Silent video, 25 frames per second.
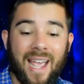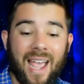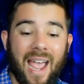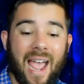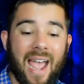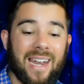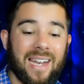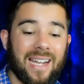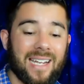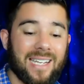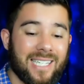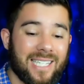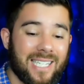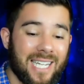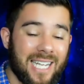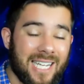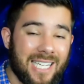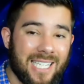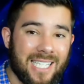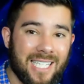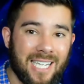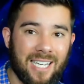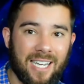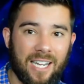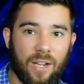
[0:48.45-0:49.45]
And a
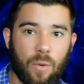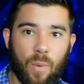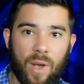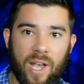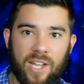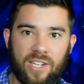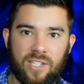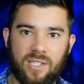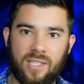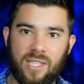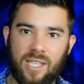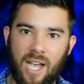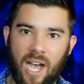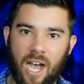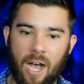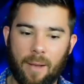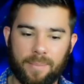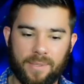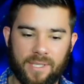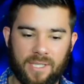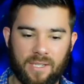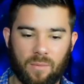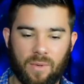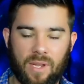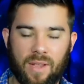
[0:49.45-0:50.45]
descending wedge is the
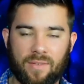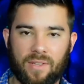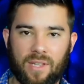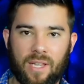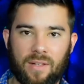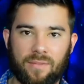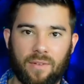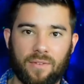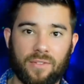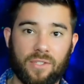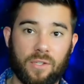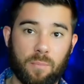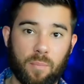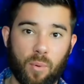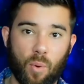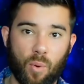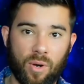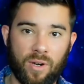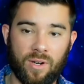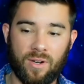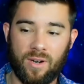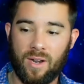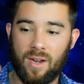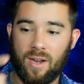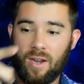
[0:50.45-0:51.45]
opposite. We have a level of
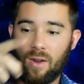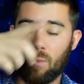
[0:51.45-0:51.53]
support.